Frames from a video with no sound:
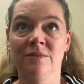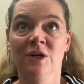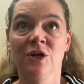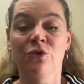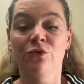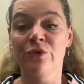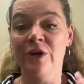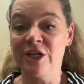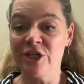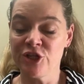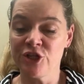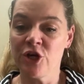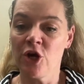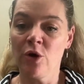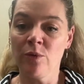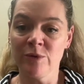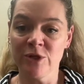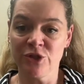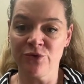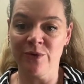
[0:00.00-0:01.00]

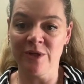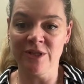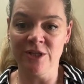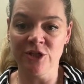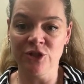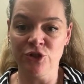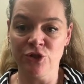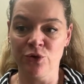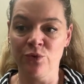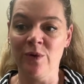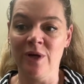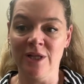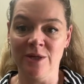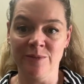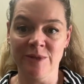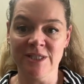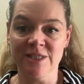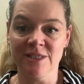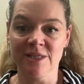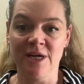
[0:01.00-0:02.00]
ratio between the two
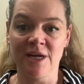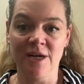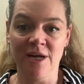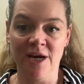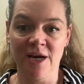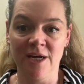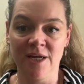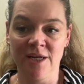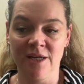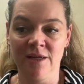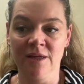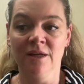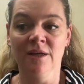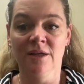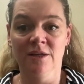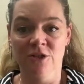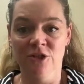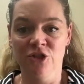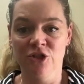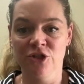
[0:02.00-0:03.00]
elements that I
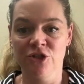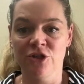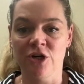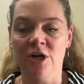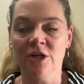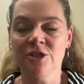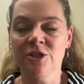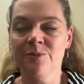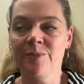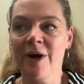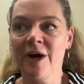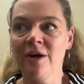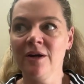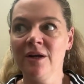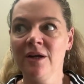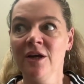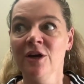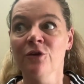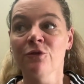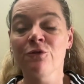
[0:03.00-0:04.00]
just talked about
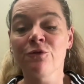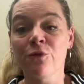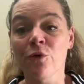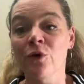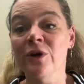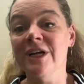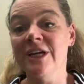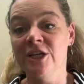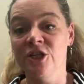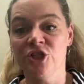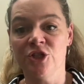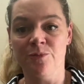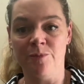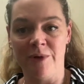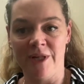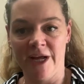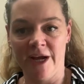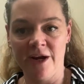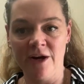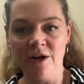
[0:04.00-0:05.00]
for each
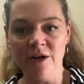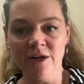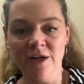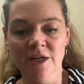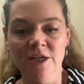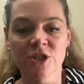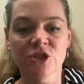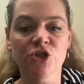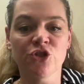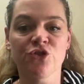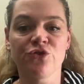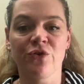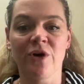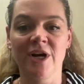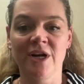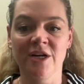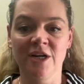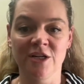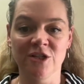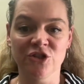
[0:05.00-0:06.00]
player, to
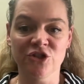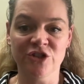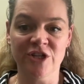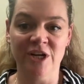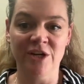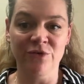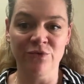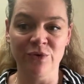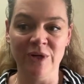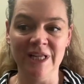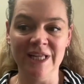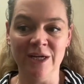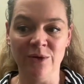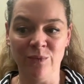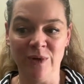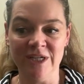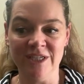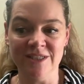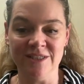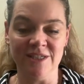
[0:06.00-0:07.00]
try and understand really
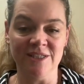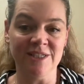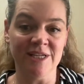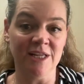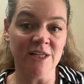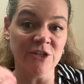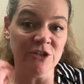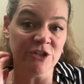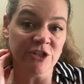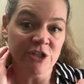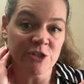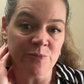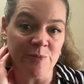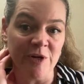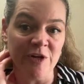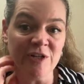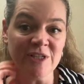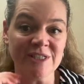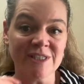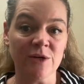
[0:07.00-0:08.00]
what is the tailored
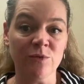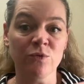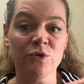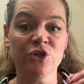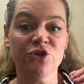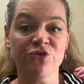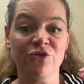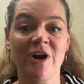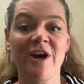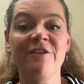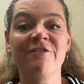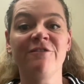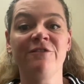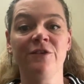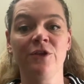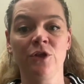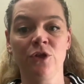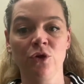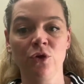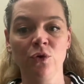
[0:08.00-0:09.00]
experience that would drive
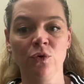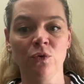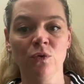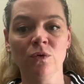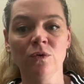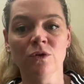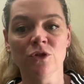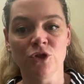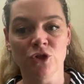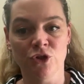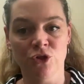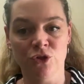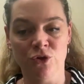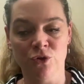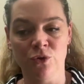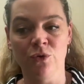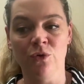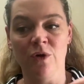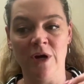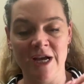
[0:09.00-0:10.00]
you
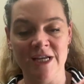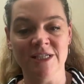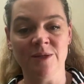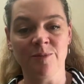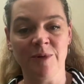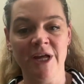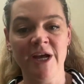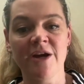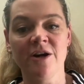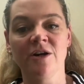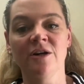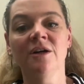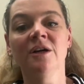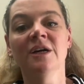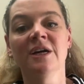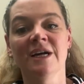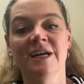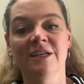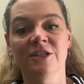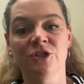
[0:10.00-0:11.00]
to, as a player,
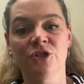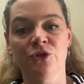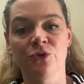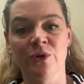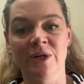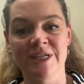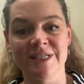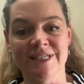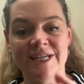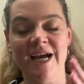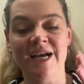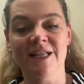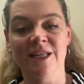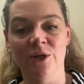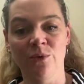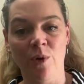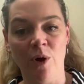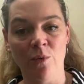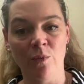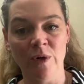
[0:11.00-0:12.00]
to
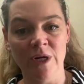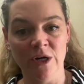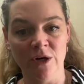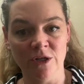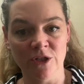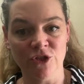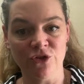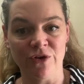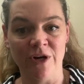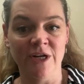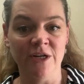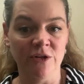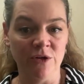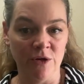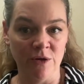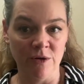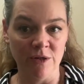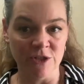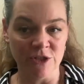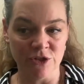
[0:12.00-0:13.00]
exactly what we are trying
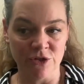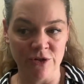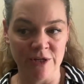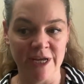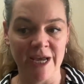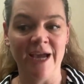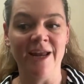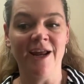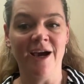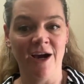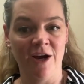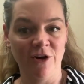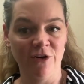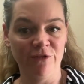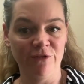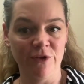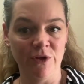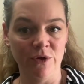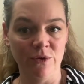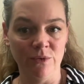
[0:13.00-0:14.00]
to get out
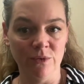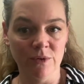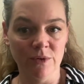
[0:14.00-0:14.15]
of you,